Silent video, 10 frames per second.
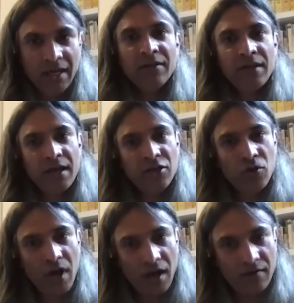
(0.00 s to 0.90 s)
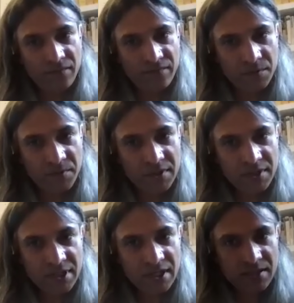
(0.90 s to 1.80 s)
Then you have the
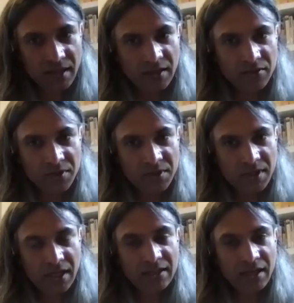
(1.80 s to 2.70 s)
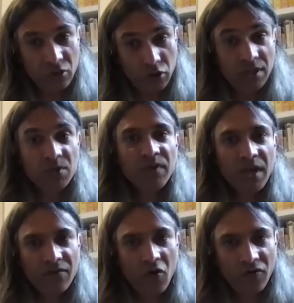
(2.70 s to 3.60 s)
BCCI secretary saying that, yes, we
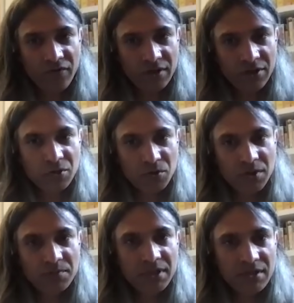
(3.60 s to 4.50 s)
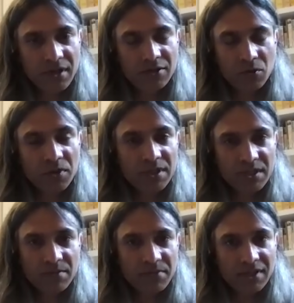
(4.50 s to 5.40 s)
have offered to the to
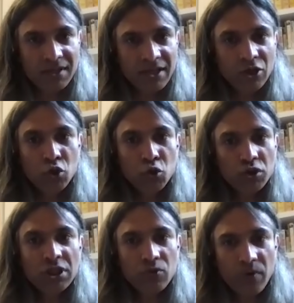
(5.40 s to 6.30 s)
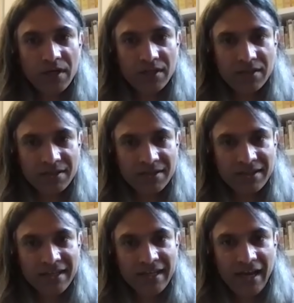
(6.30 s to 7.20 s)
ECB 2 T20s
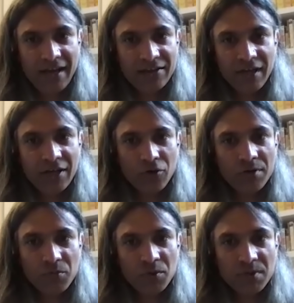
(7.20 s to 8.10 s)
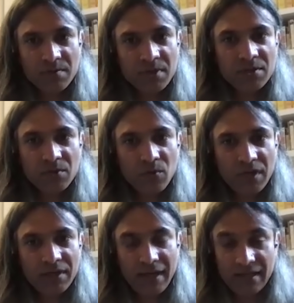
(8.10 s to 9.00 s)
and they cannot impose themselves with
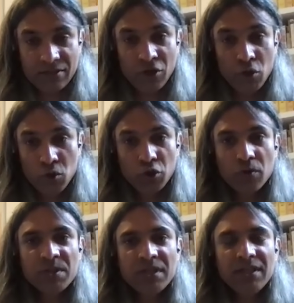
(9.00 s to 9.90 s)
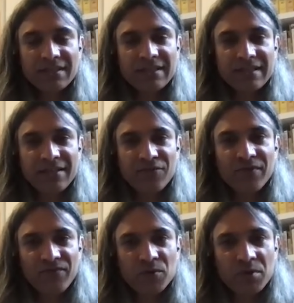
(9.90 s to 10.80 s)
one test. So you can see the sense of
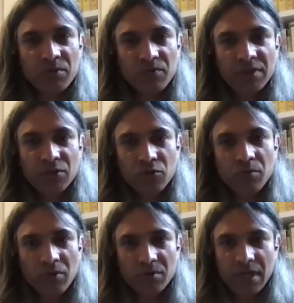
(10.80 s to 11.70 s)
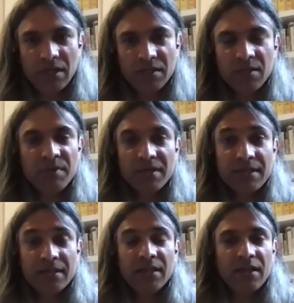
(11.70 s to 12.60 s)
confusion between the two boards. And ECB has
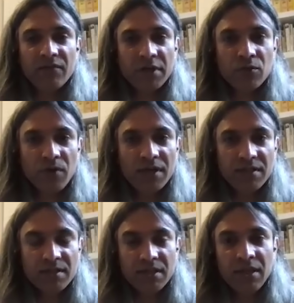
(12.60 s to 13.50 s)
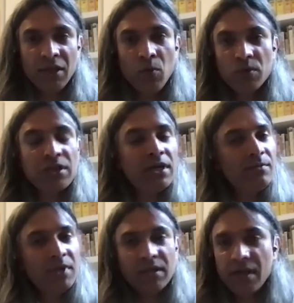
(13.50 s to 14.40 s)
said that they've written to ICC, which
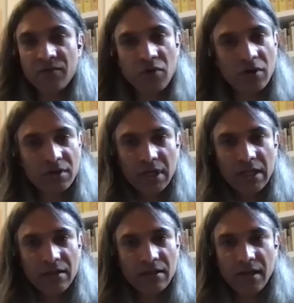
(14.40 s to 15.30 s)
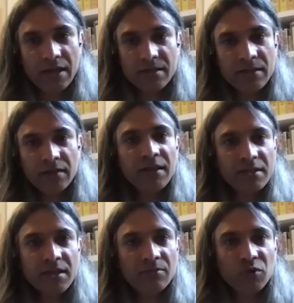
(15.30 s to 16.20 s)
claim that they have not, nothing
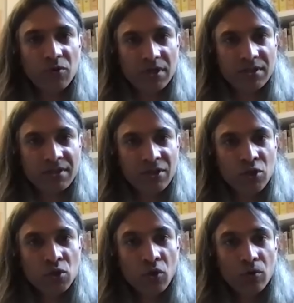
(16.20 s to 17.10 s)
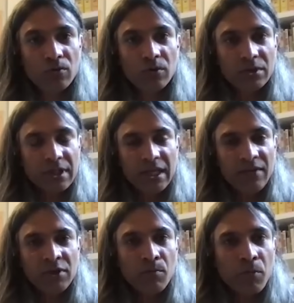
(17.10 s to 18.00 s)
has come to us. So
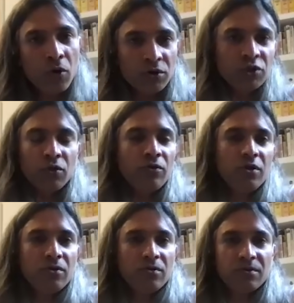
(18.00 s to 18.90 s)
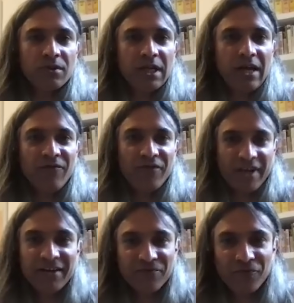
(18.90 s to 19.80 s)
even the boards don't know.
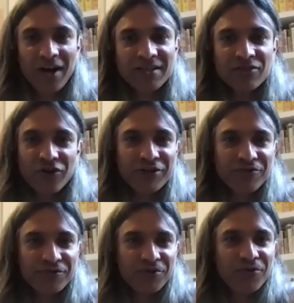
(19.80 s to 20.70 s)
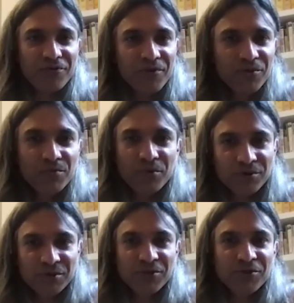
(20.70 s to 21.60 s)
Forget us trying to resolve. Even the
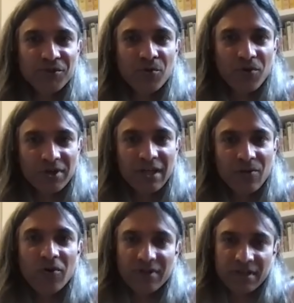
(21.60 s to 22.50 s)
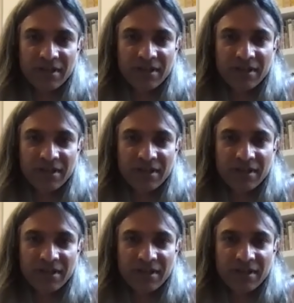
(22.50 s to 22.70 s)
boards don't know what they want.